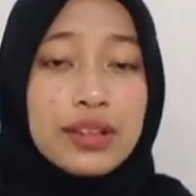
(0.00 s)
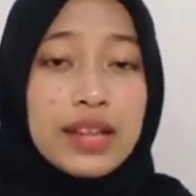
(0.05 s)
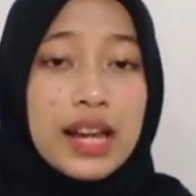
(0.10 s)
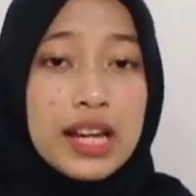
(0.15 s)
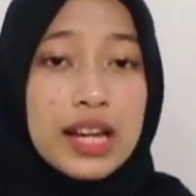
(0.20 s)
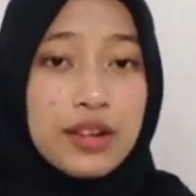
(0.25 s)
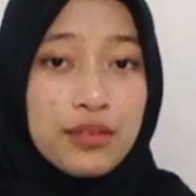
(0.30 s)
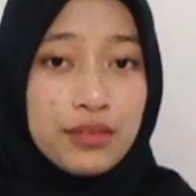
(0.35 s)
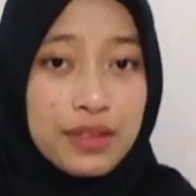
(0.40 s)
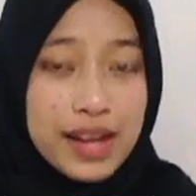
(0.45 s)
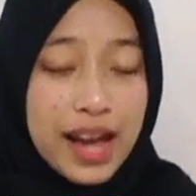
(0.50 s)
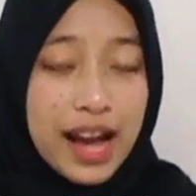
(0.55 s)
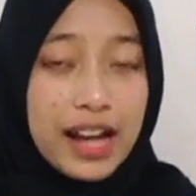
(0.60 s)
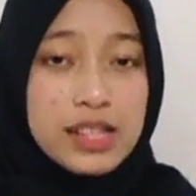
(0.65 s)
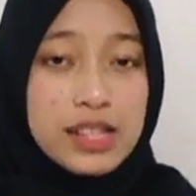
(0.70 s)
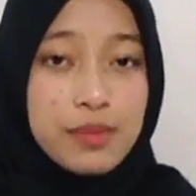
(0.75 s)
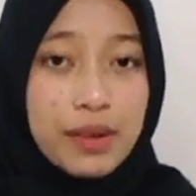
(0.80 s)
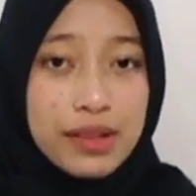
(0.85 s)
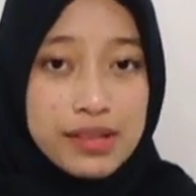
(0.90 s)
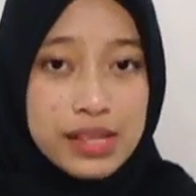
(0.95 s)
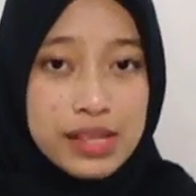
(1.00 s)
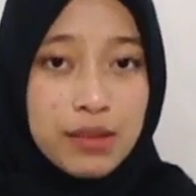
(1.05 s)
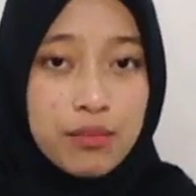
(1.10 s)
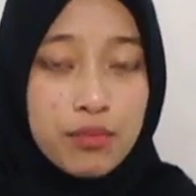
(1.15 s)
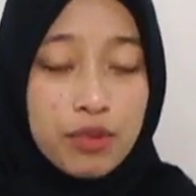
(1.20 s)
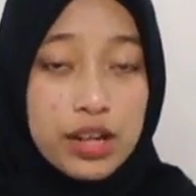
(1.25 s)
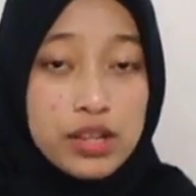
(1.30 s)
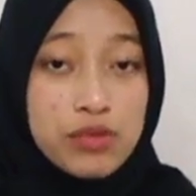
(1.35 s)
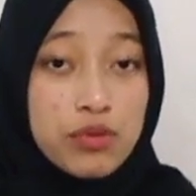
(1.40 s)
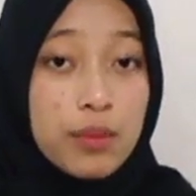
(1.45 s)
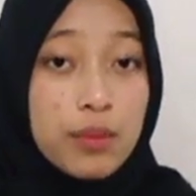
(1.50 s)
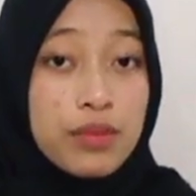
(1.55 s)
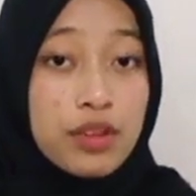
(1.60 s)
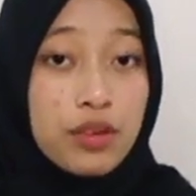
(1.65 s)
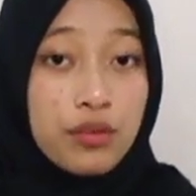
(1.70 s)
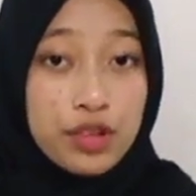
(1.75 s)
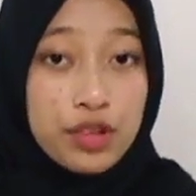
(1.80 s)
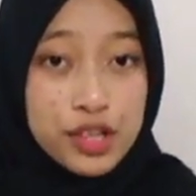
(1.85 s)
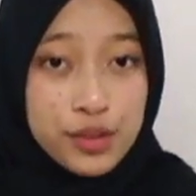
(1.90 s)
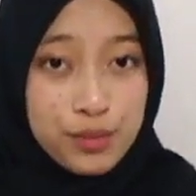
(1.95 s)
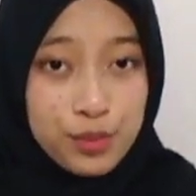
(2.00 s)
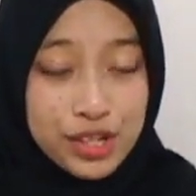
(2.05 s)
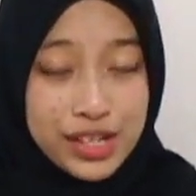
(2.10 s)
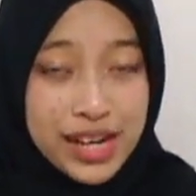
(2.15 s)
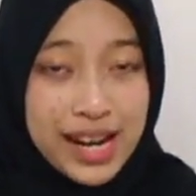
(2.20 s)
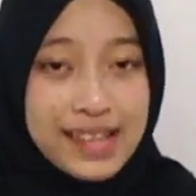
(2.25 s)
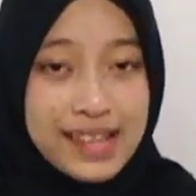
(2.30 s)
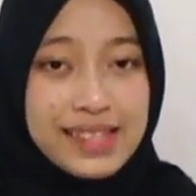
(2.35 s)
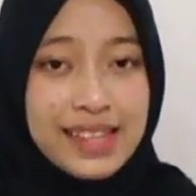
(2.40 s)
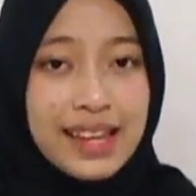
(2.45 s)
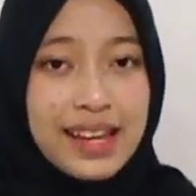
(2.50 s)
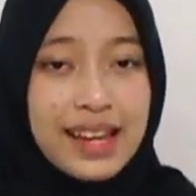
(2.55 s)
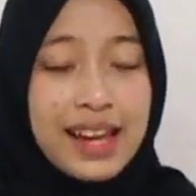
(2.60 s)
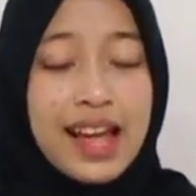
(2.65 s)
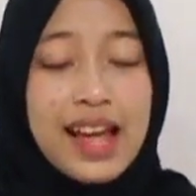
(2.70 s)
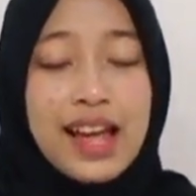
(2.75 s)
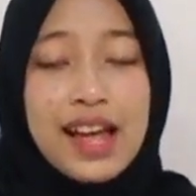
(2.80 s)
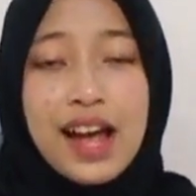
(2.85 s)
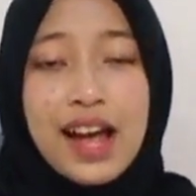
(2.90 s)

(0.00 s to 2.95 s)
relatively expensive price from the first purchasing,